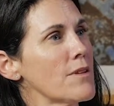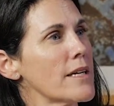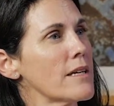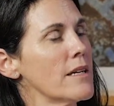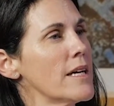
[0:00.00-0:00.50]

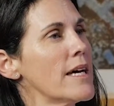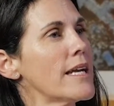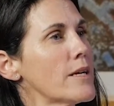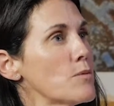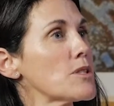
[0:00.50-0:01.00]

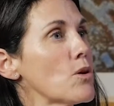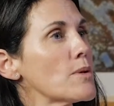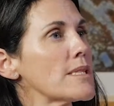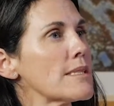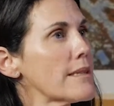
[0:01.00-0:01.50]
And it was
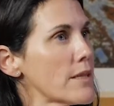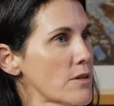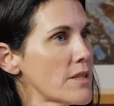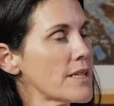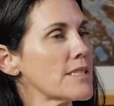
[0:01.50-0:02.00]
always little
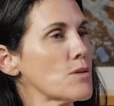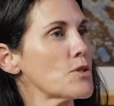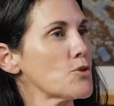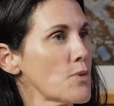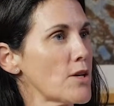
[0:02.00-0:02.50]
things that
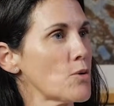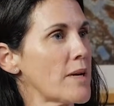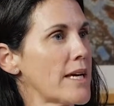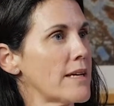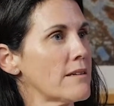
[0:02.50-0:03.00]
would trigger
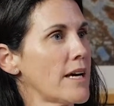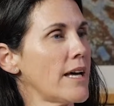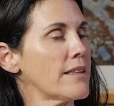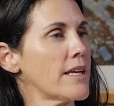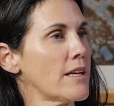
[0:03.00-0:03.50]
me,
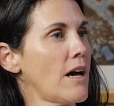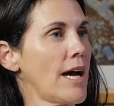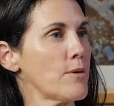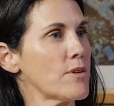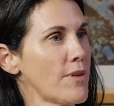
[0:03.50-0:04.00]
and then
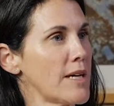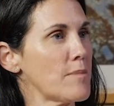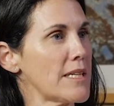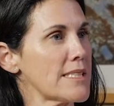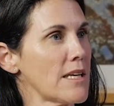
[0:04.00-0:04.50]
I would find
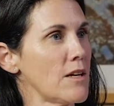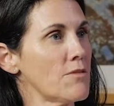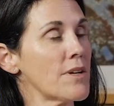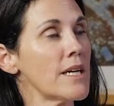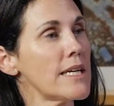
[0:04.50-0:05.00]

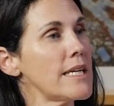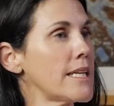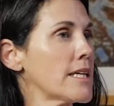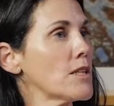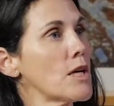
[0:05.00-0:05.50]
myself
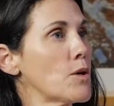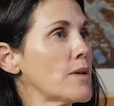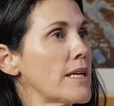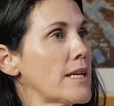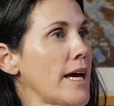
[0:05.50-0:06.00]
eating
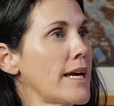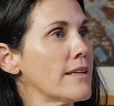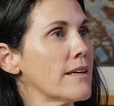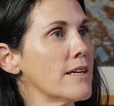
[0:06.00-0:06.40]
alone at night.